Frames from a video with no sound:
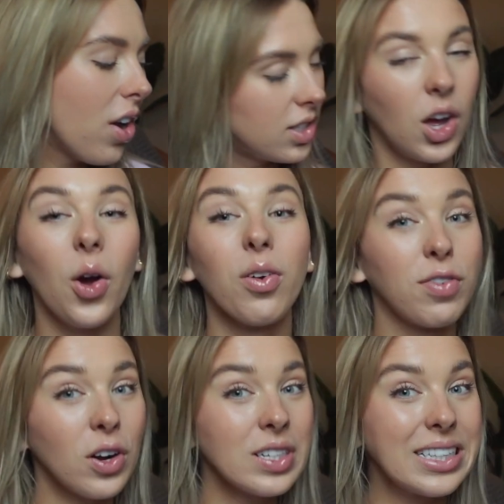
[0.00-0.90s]
So
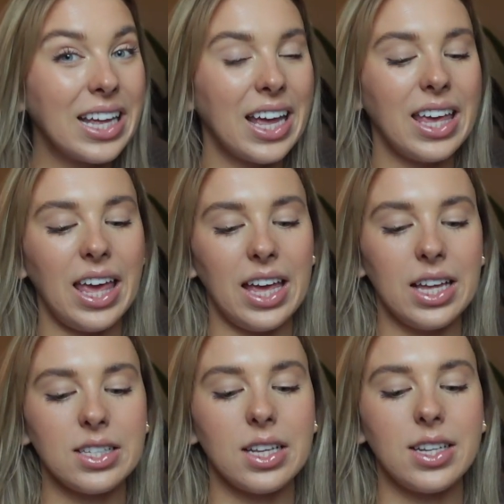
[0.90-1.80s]
first thing
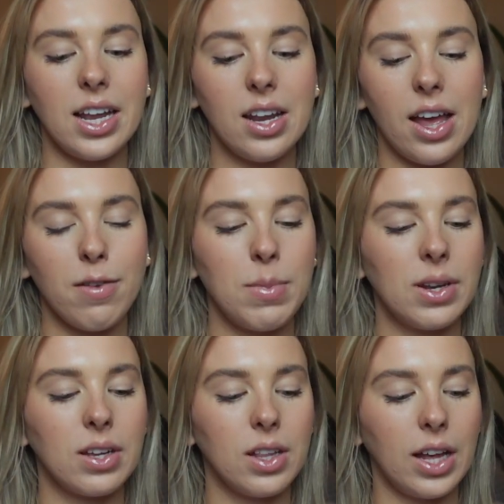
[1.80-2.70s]
is Dayton and I have
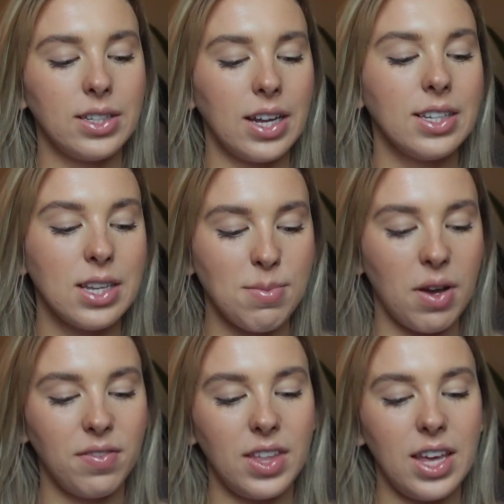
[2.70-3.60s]
been collecting some
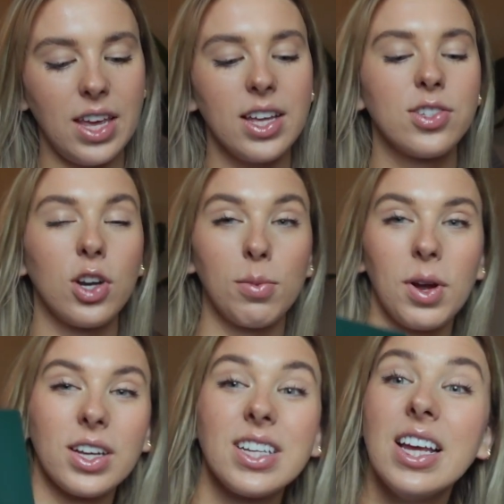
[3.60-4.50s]
of the
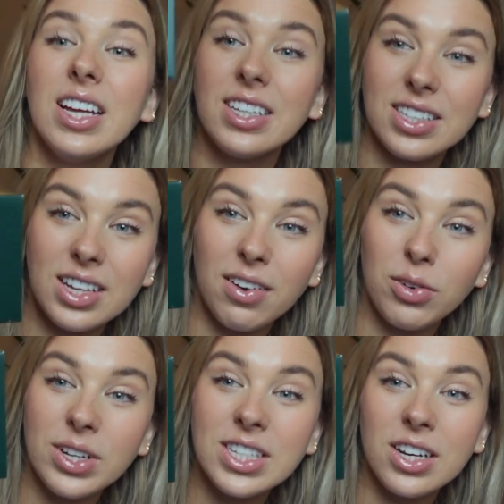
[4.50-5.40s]
Starbucks
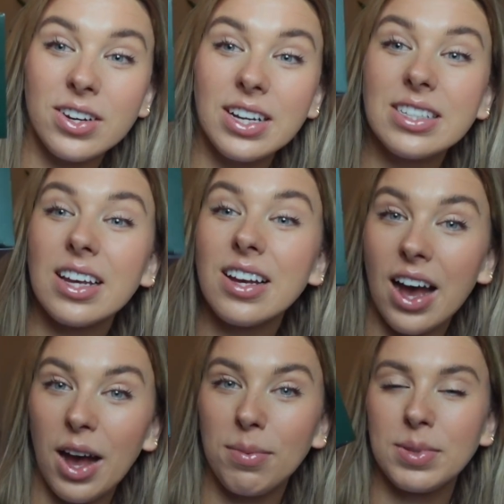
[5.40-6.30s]
Discovery Series
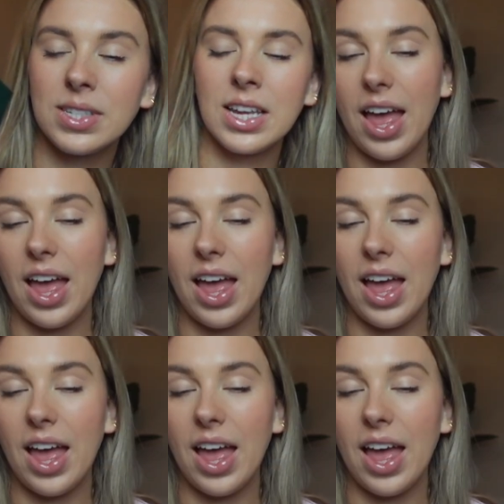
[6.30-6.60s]
cups,